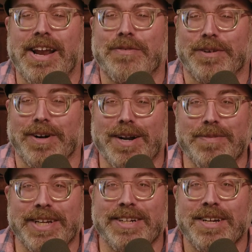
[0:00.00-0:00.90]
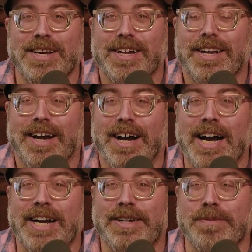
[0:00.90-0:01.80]
Never. I mean,
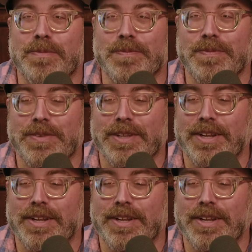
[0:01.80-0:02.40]
I am